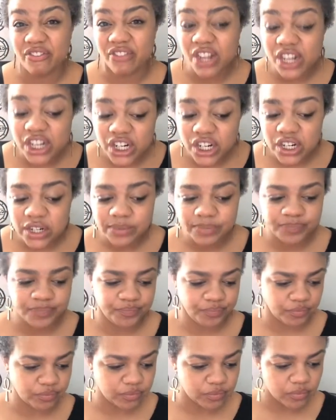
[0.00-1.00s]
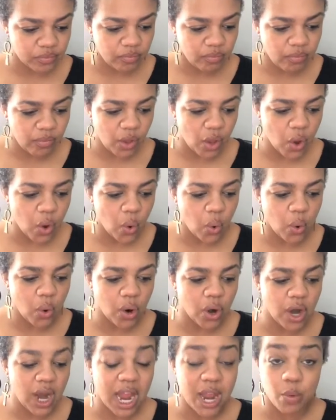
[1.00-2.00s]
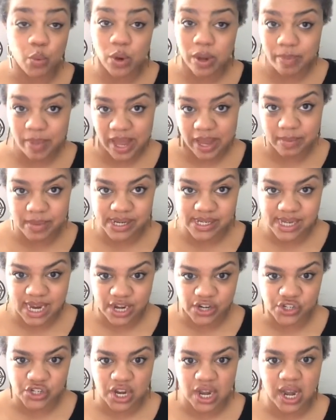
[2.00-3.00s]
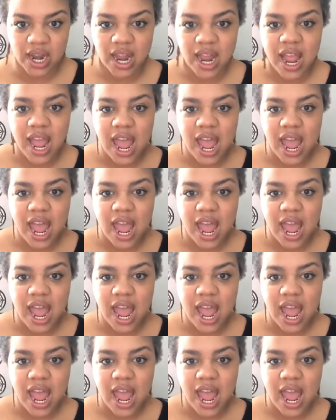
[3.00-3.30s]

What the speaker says: filler or a repigmentation.